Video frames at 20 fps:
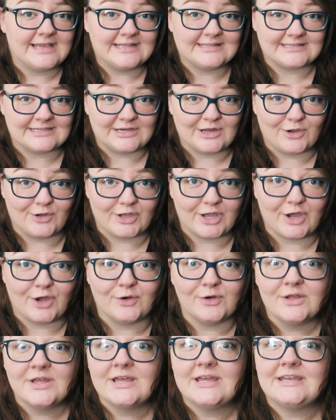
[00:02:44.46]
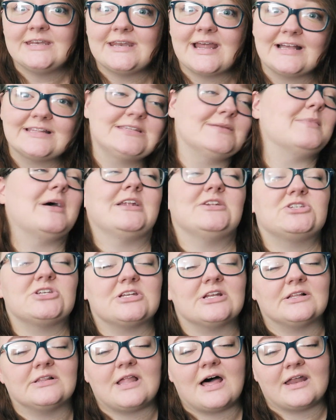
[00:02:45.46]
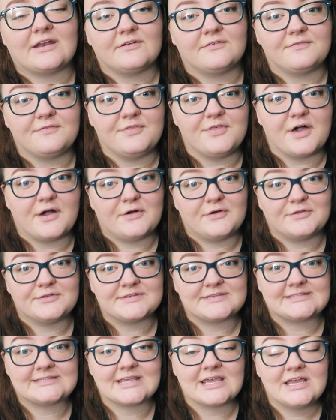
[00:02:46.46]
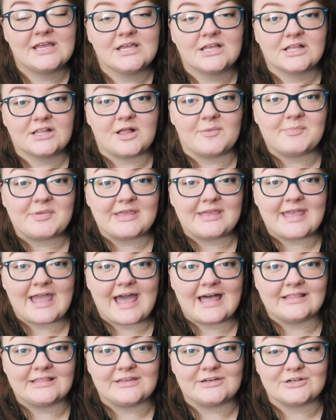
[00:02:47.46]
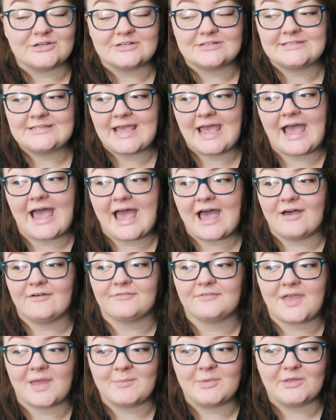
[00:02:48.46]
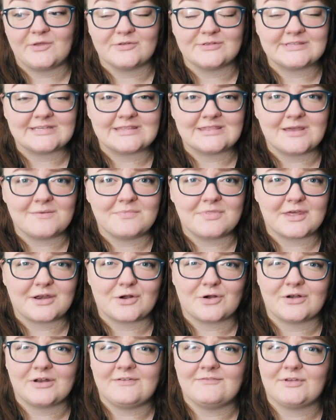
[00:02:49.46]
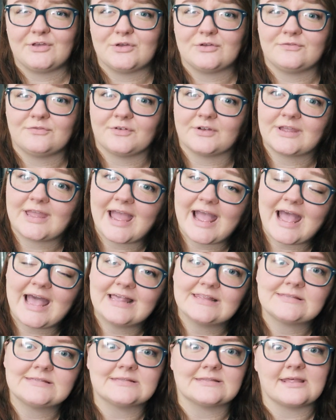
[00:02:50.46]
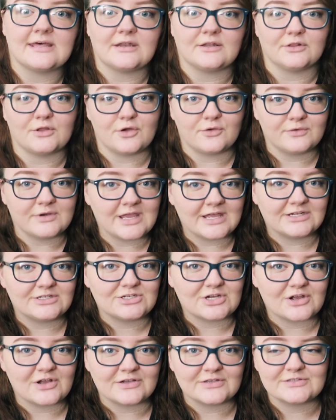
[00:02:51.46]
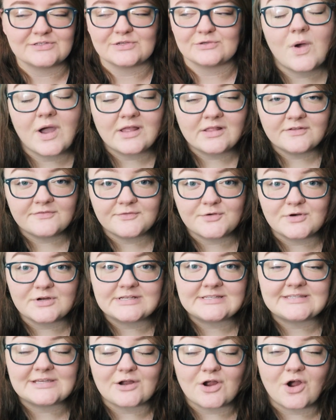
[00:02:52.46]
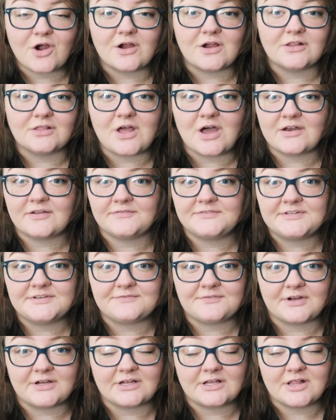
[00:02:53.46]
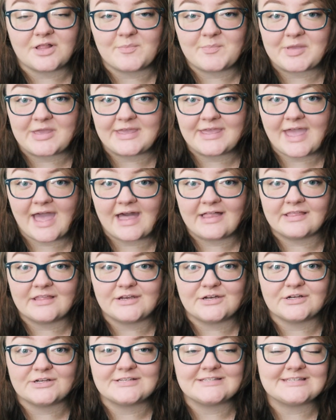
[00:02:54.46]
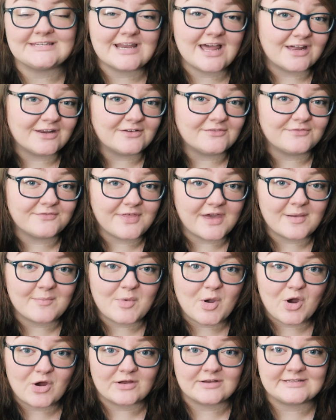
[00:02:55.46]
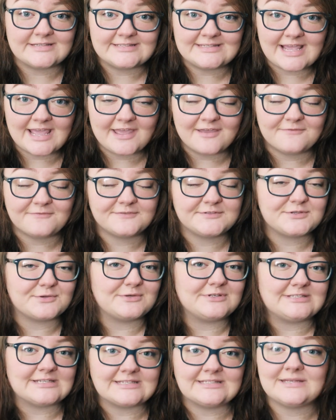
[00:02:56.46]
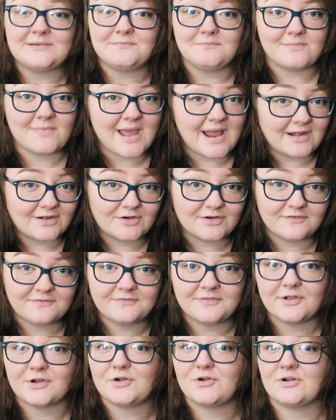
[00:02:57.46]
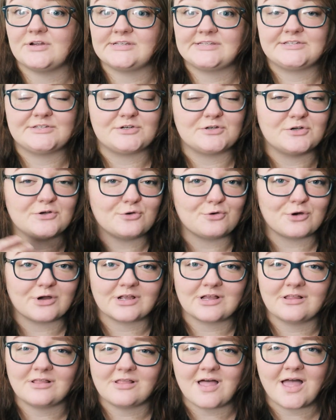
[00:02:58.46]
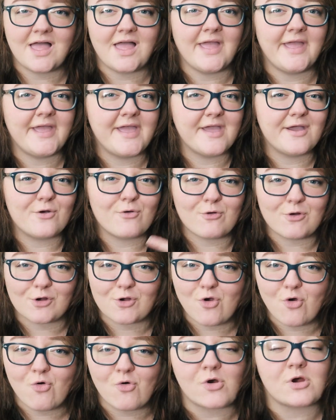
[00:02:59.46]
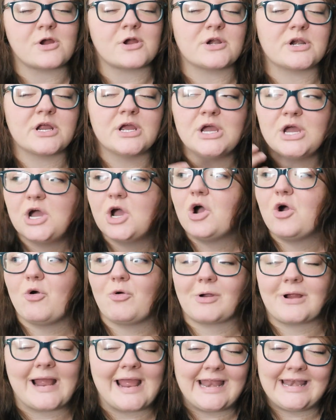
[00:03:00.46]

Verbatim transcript: It's a no-go. Not to mention a lot of those clumping cat litters have chemicals in them that aren't even good for cats, let alone hedgehogs. While of course there are a lot of different clumping cat litters, none of them are safe, so it doesn't matter if they're crystal or clay or corn or